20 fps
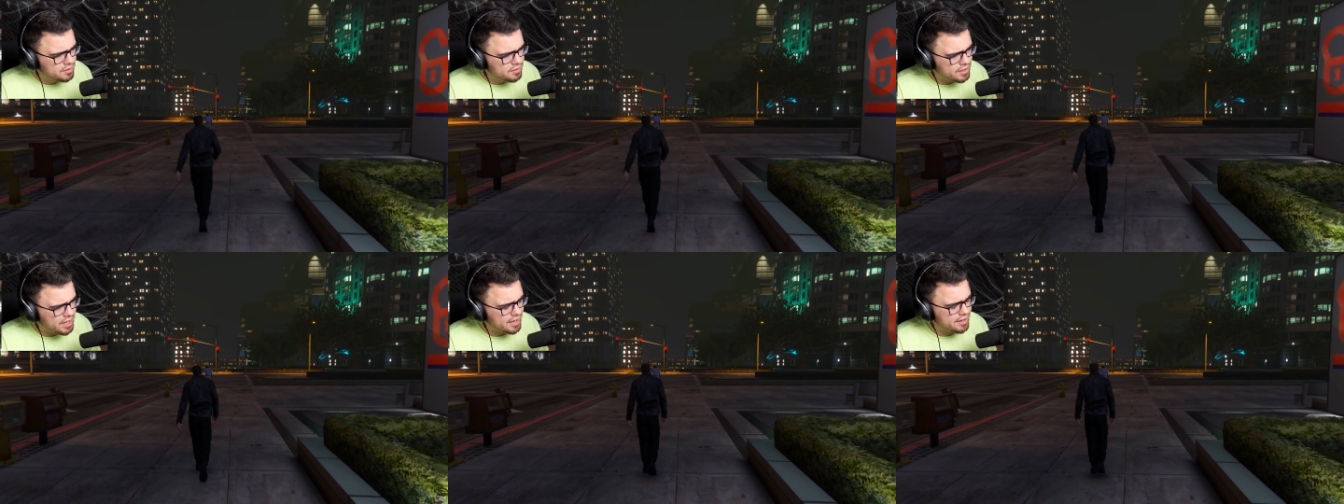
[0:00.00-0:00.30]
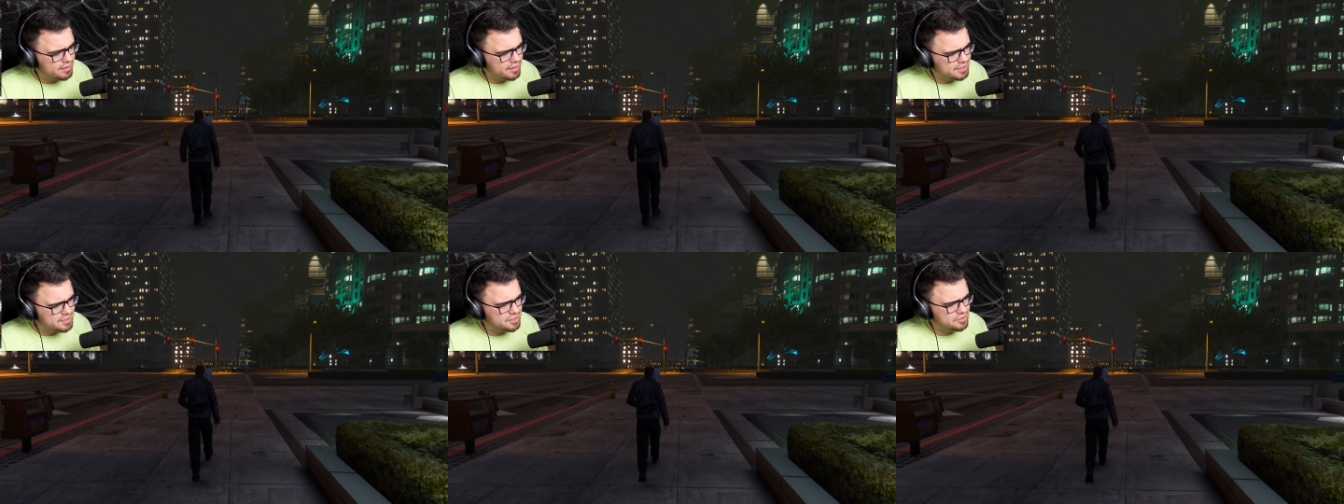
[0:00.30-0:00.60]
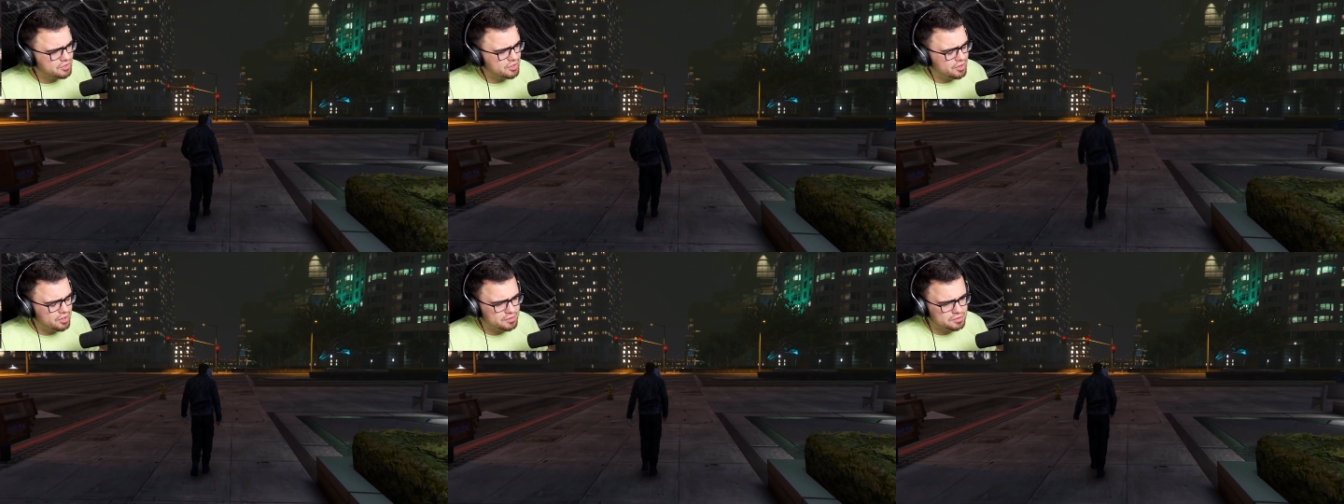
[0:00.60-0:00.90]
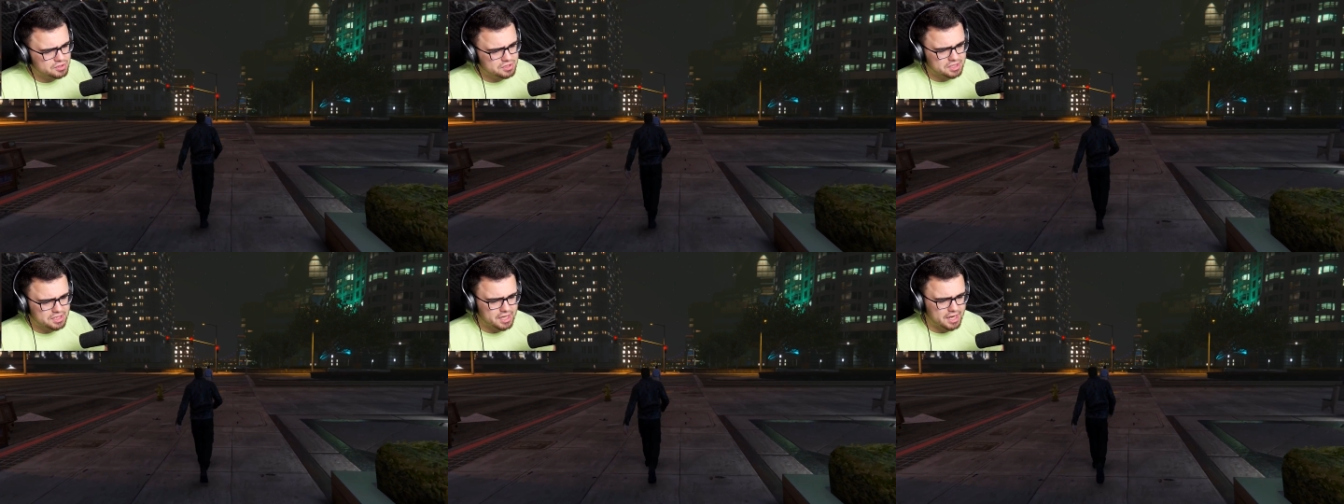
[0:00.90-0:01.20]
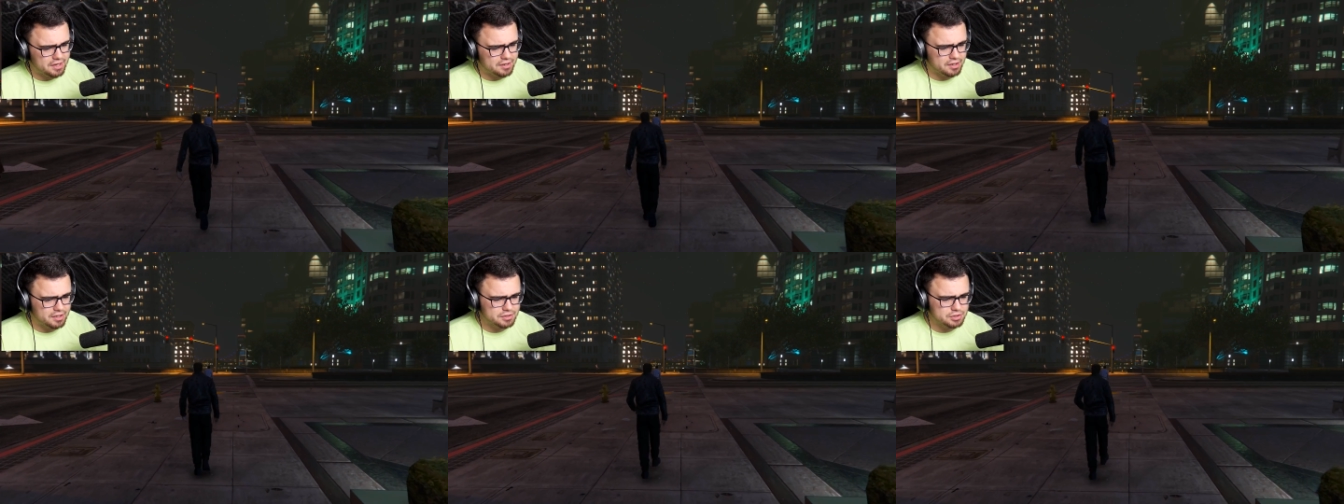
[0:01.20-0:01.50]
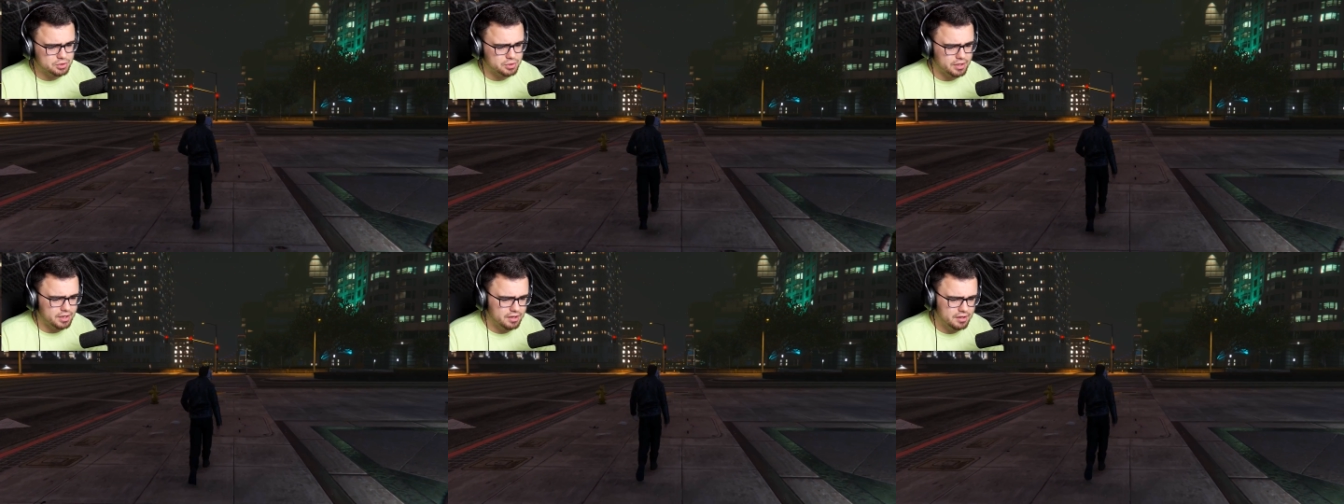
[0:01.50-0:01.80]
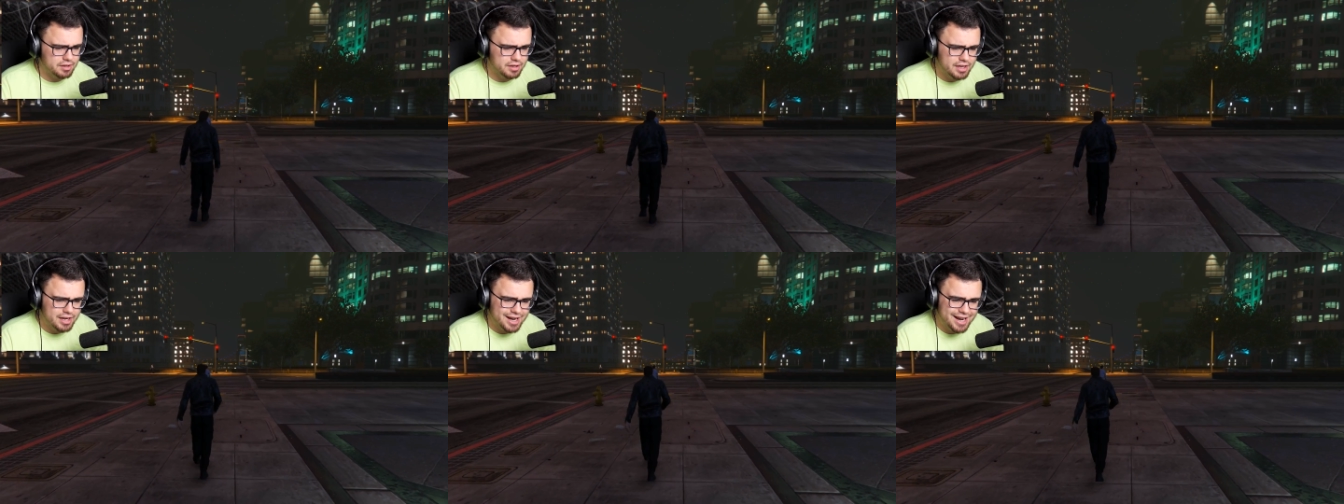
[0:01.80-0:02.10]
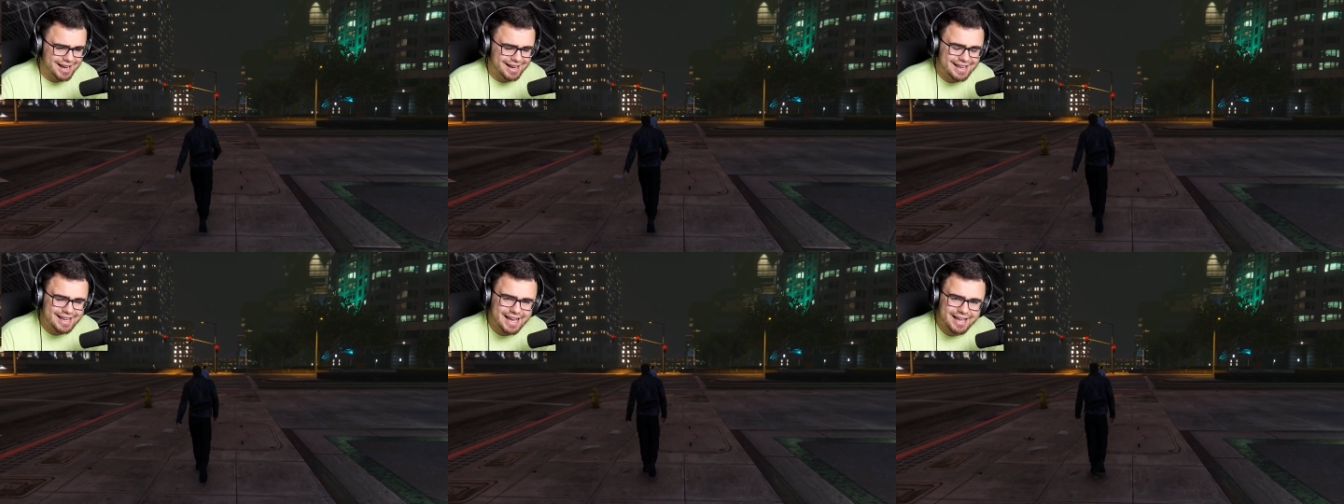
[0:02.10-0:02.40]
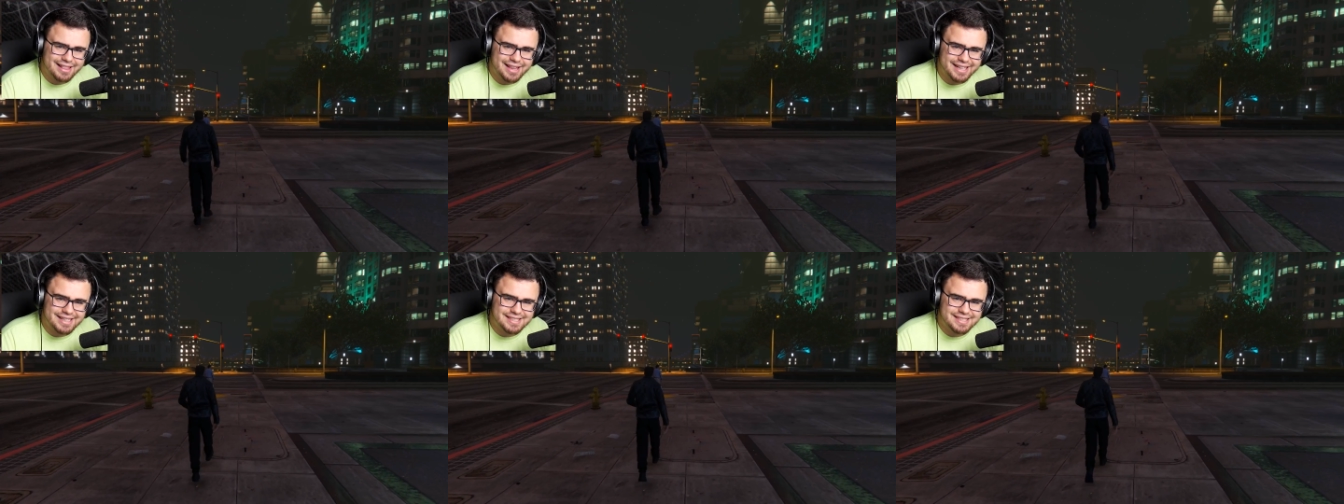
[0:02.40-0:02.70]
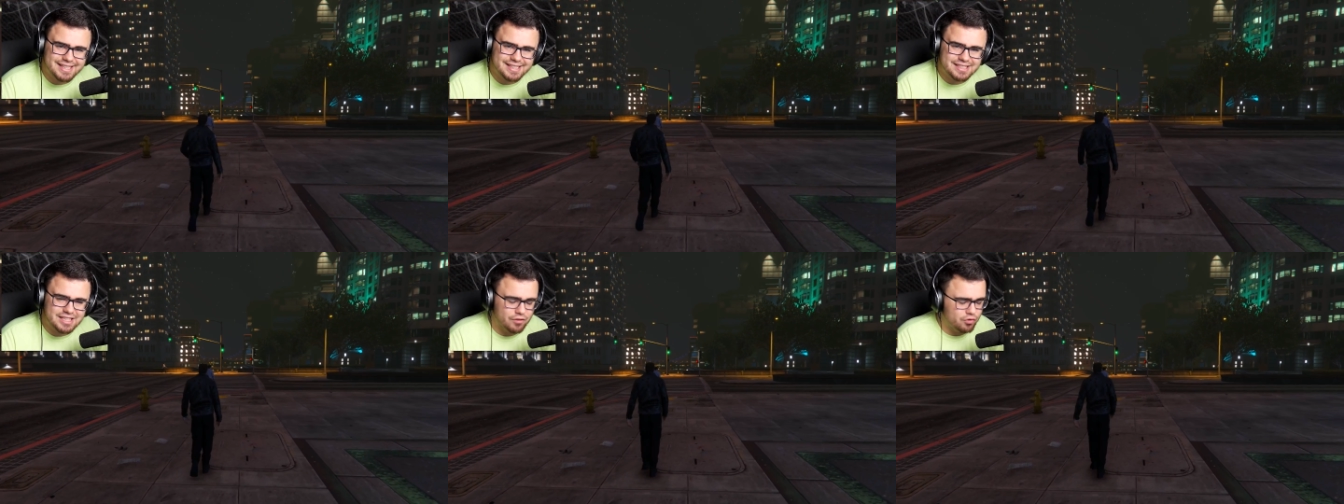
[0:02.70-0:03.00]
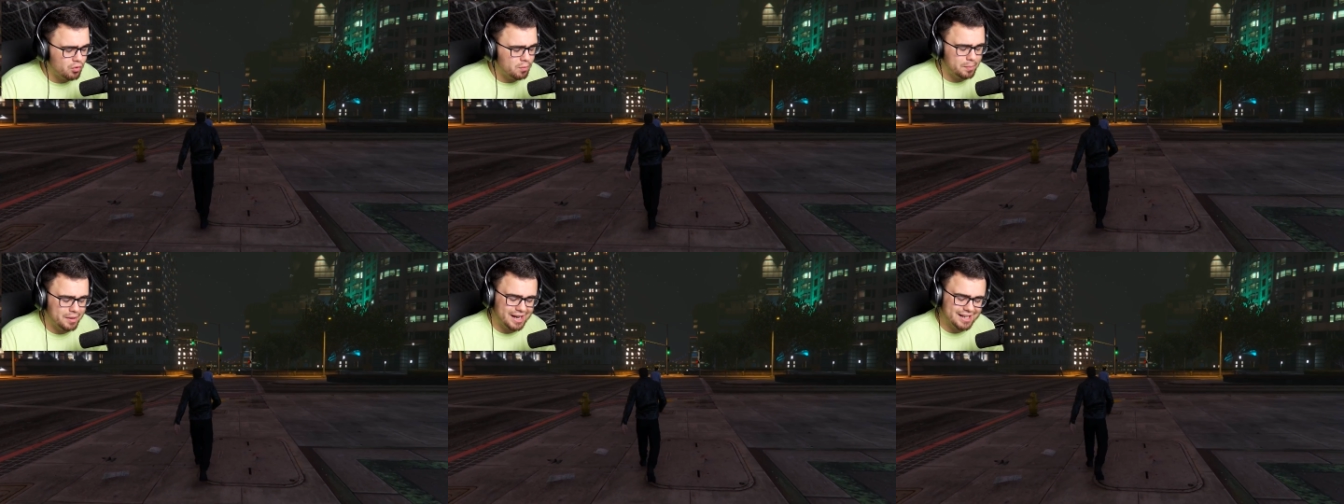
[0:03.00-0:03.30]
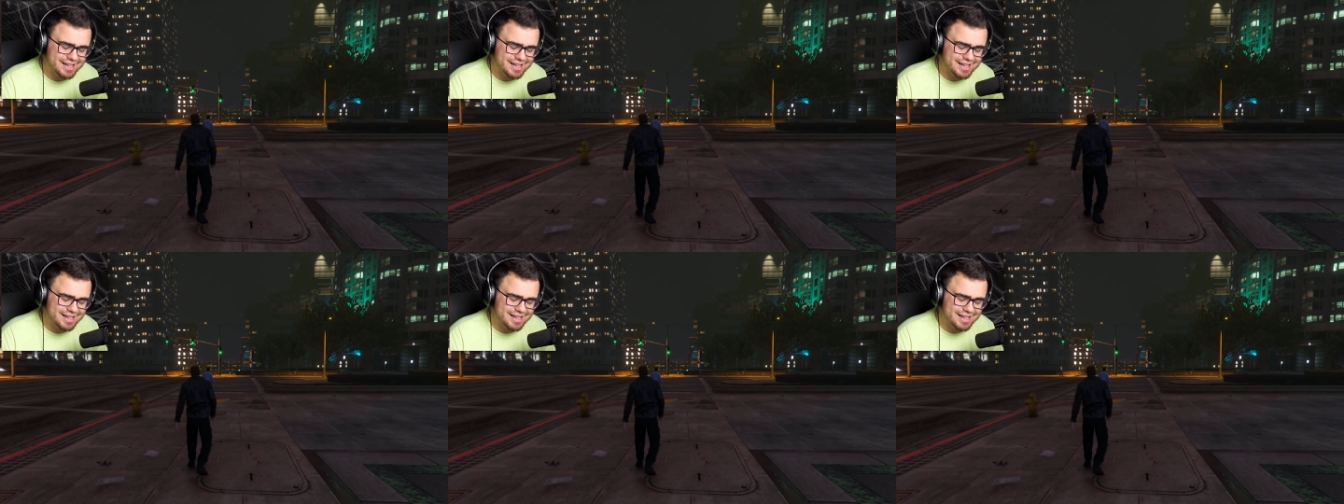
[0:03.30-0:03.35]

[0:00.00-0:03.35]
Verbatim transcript: not unless there's another T-800. And he had like six of them, but